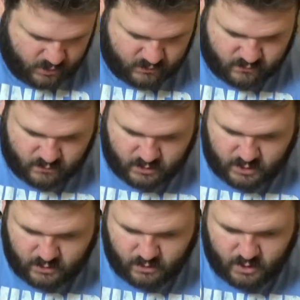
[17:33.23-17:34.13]
it's
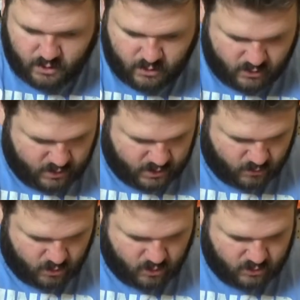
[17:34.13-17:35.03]
in there, and it
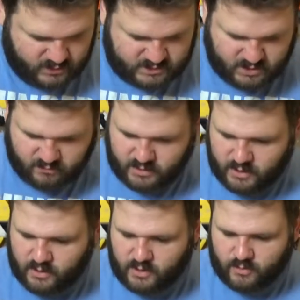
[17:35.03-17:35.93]
will hold itself now.
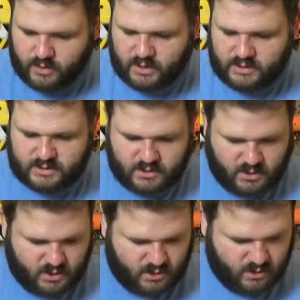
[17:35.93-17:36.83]
You can release
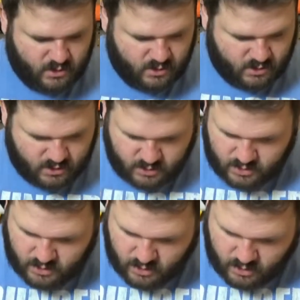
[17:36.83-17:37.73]
the
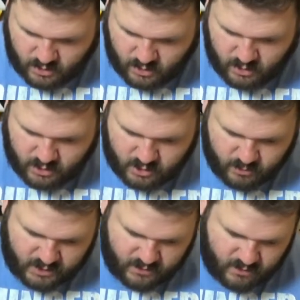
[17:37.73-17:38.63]
arm,
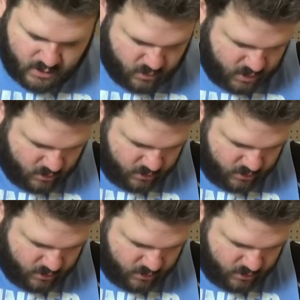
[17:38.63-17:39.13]
and then we can